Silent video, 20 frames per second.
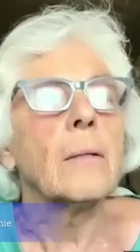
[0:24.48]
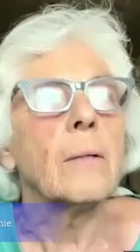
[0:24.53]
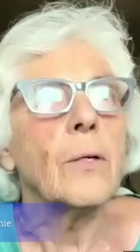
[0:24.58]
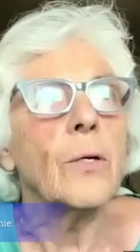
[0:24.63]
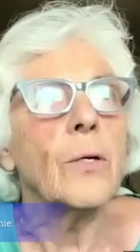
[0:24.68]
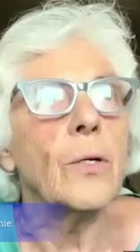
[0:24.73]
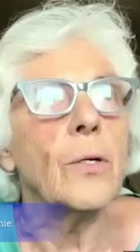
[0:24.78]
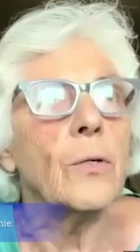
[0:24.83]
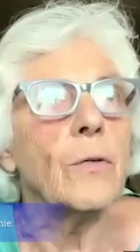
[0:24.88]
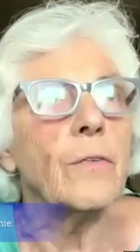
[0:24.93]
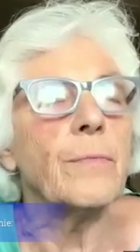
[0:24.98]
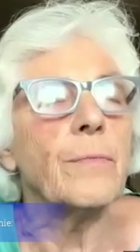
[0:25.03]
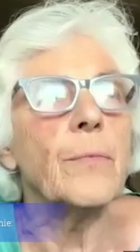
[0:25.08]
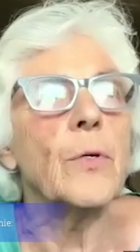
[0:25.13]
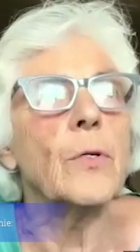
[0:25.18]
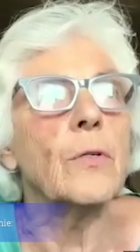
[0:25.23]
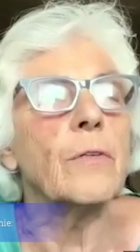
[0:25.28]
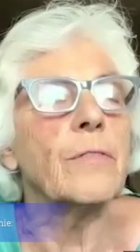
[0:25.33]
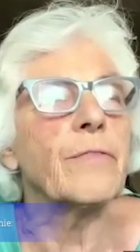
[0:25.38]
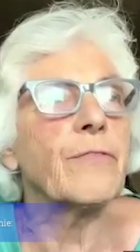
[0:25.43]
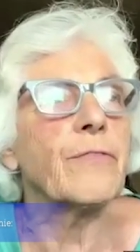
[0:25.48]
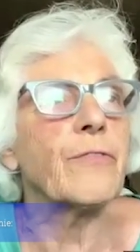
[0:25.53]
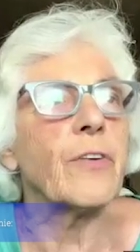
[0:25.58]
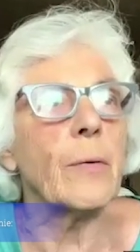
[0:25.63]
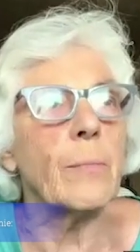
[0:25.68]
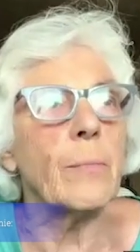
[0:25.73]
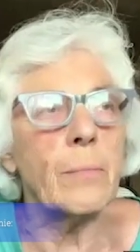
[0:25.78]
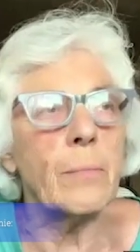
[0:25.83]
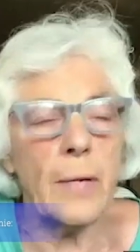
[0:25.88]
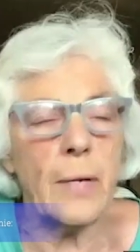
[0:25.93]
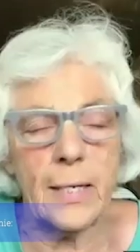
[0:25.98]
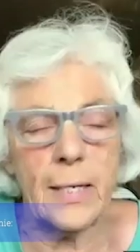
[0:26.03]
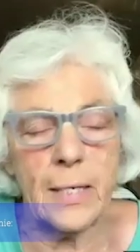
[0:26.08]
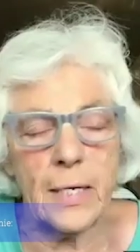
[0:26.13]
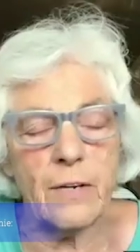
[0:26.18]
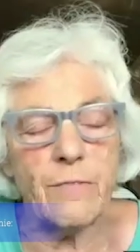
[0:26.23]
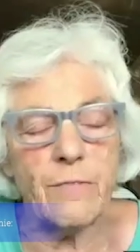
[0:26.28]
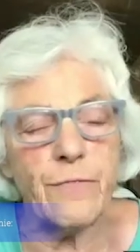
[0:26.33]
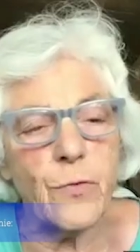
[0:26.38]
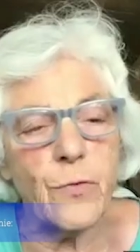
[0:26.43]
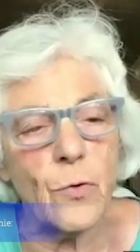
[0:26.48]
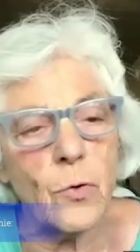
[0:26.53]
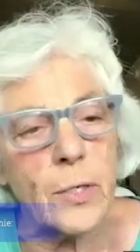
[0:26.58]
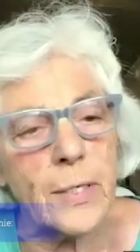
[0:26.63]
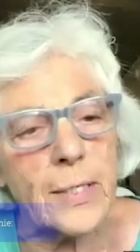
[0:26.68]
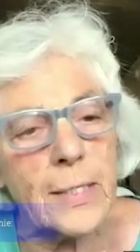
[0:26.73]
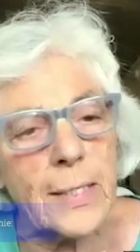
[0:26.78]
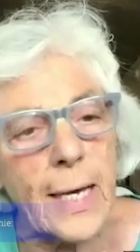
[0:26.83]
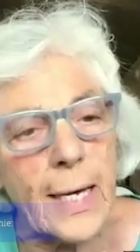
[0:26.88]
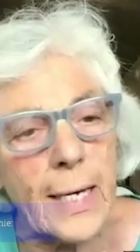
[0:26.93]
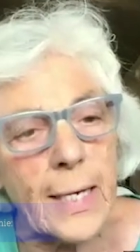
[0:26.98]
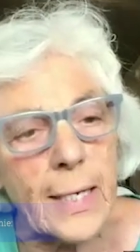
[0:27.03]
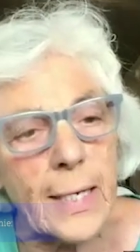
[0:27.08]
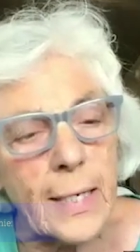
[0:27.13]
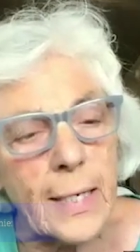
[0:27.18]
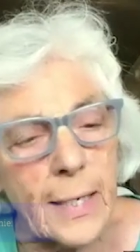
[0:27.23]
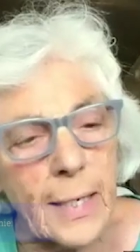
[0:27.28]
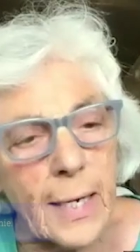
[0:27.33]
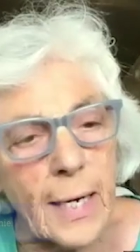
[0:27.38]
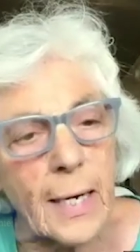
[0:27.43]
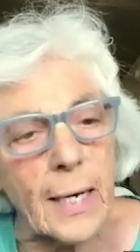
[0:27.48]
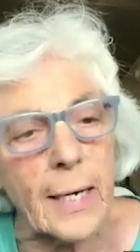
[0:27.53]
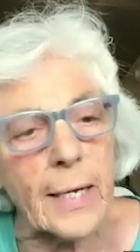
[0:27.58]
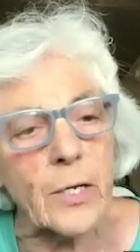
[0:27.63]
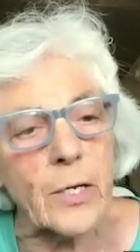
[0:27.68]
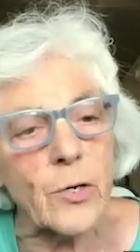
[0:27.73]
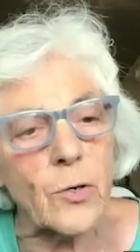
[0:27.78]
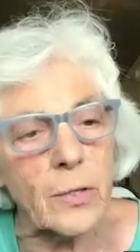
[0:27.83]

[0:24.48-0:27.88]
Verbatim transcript: You've moved from 84 to 89.